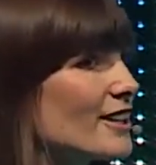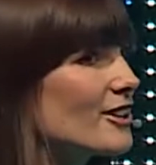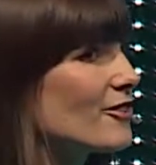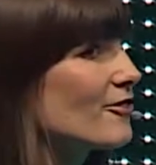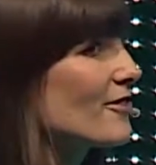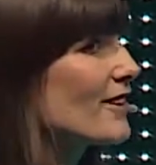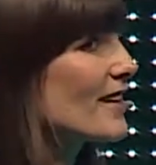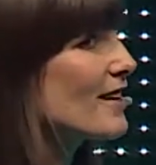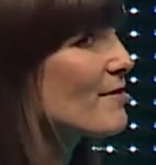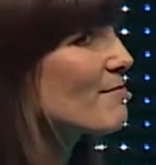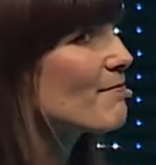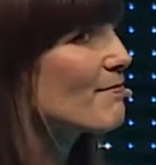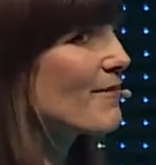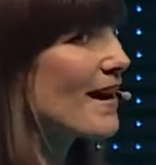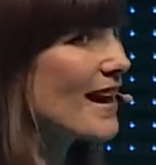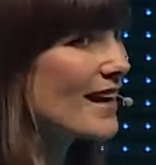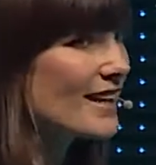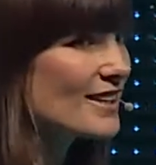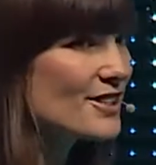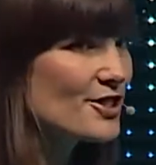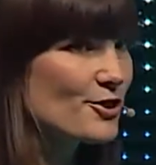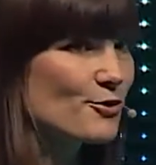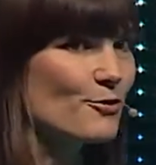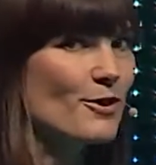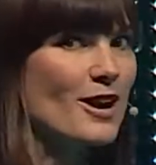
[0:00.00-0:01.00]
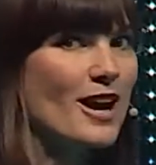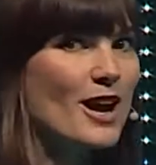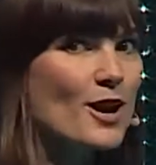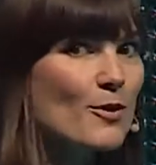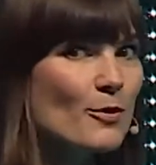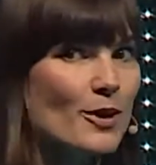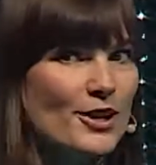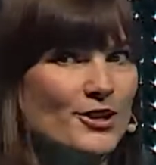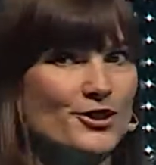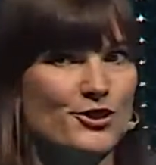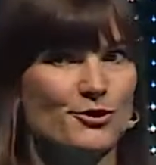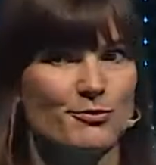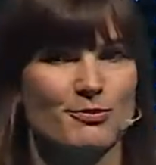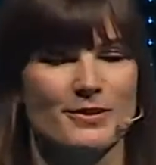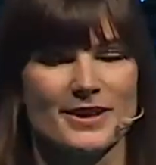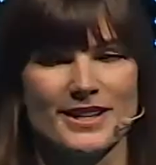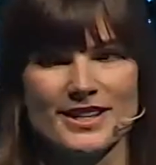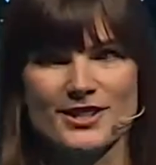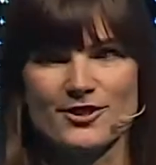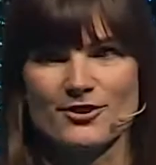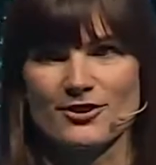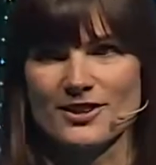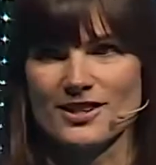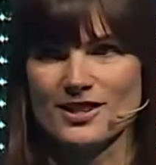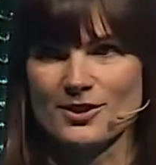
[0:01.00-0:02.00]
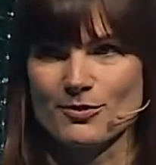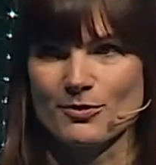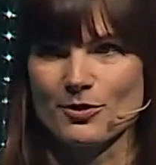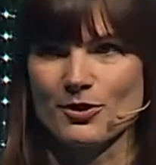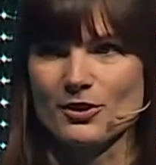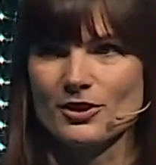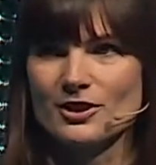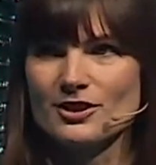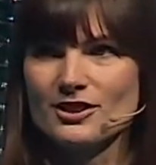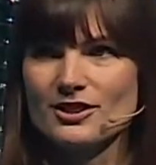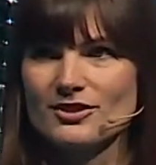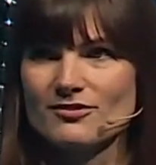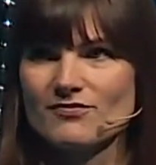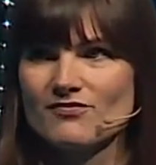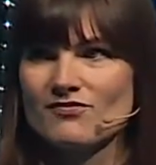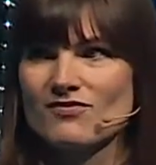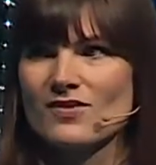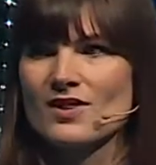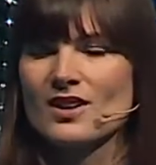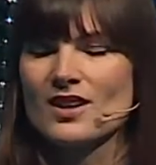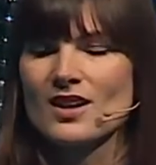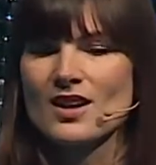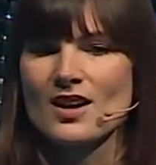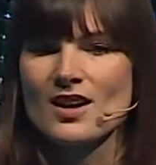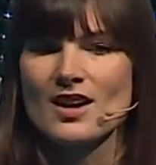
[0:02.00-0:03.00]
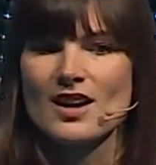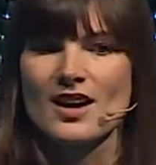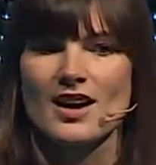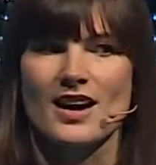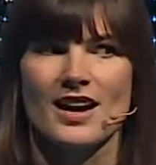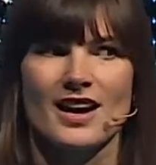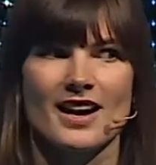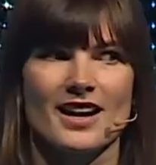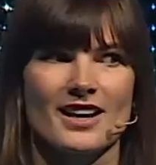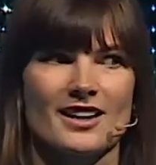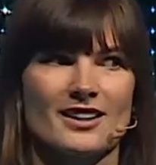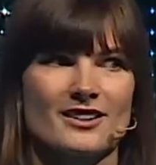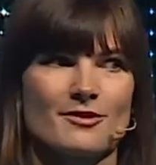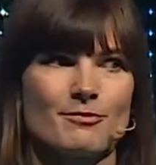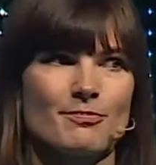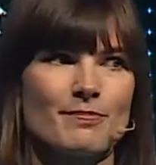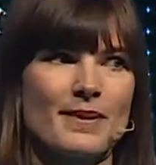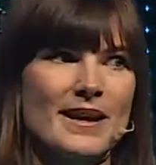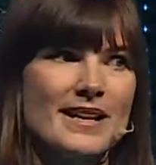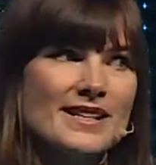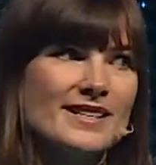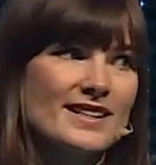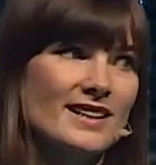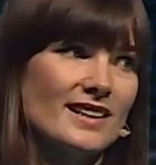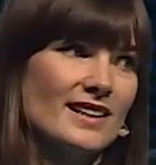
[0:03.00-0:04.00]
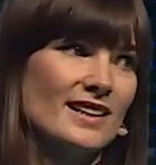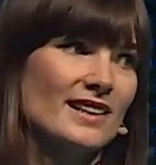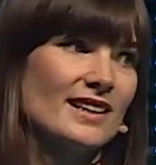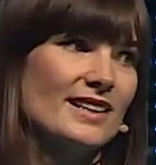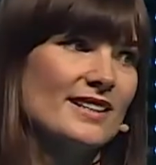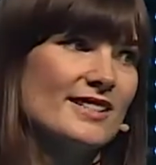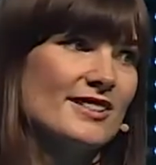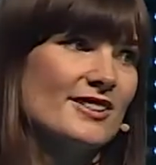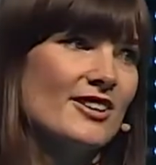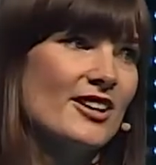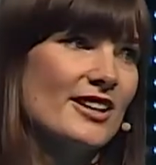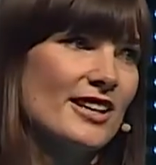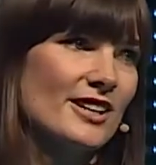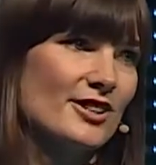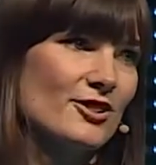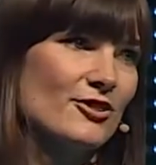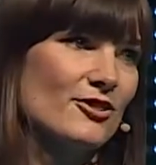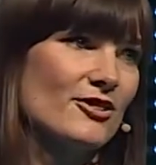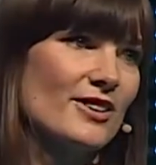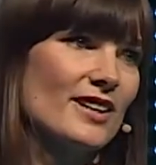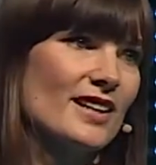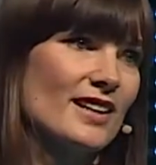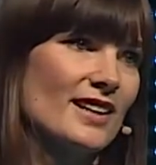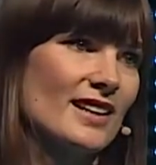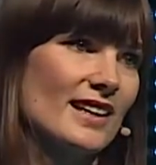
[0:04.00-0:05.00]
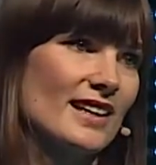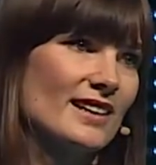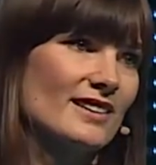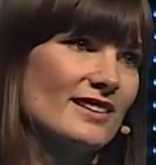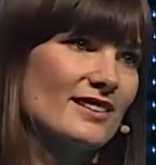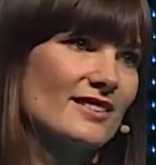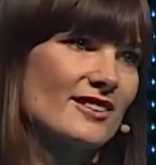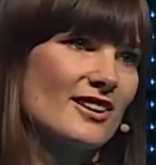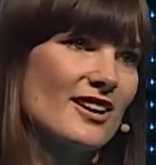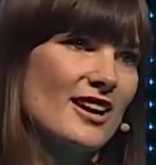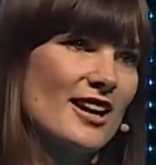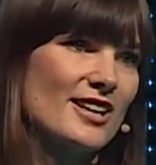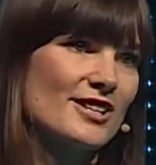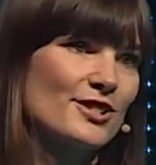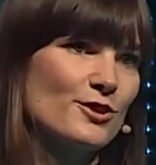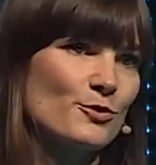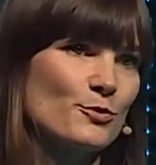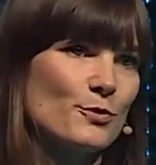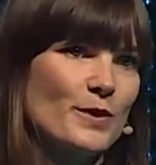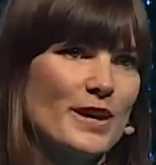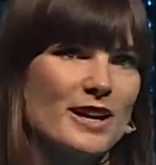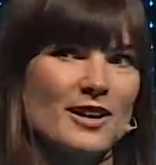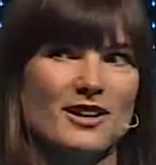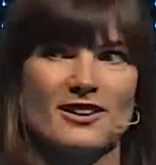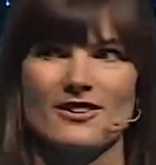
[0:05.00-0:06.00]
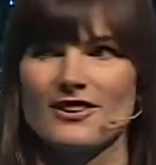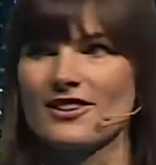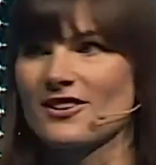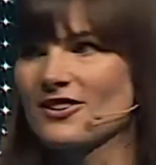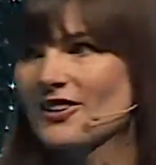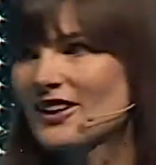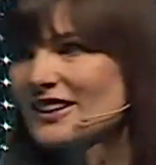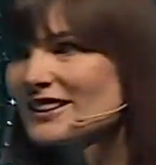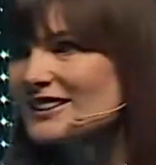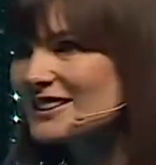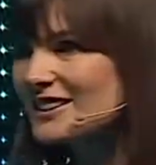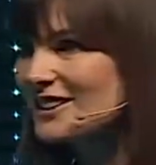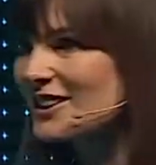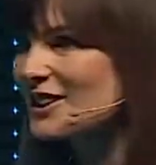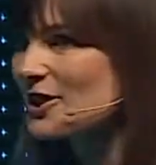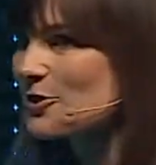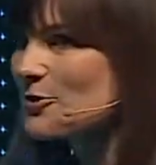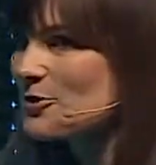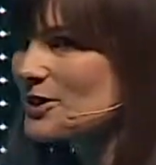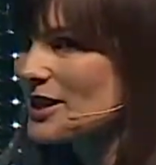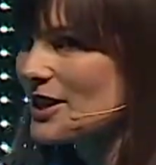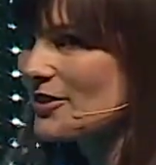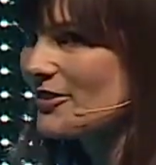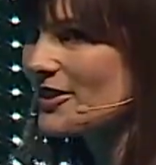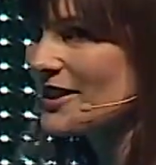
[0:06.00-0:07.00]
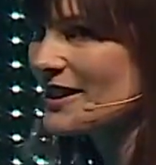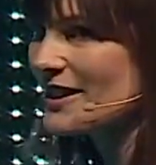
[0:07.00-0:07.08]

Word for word: of impact do I want to bring to this world, and basically starting to think that I should wear the nicest clothes every